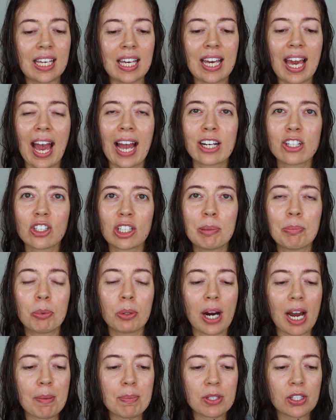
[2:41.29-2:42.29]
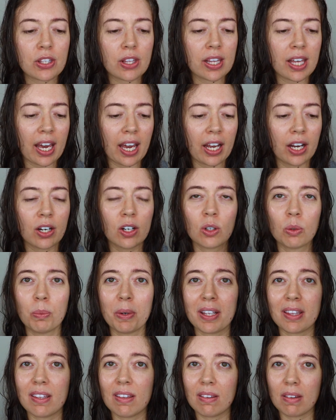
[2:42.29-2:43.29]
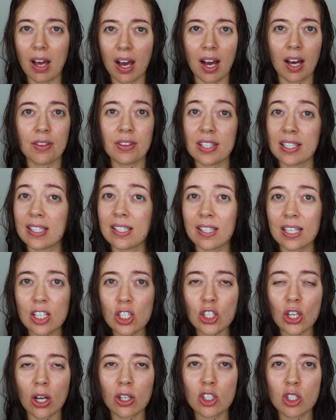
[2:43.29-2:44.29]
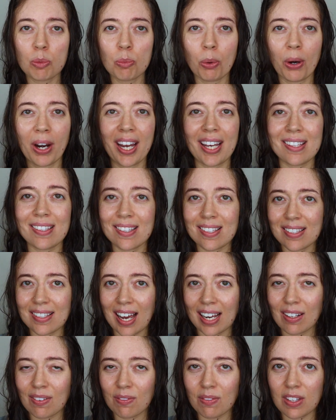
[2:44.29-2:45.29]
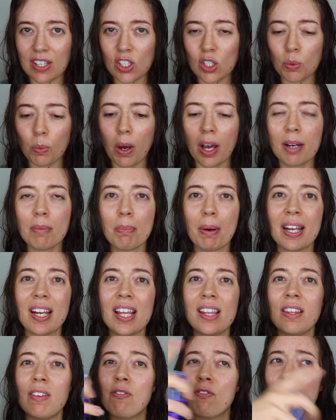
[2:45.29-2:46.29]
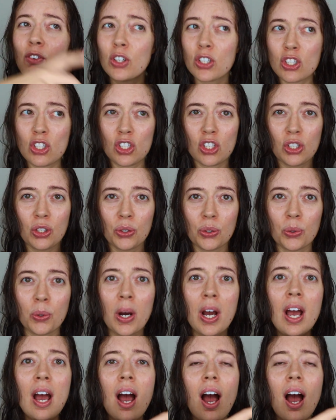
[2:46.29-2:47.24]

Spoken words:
he actually preps the hair with the sea salt spray instead of this one, but in the first 2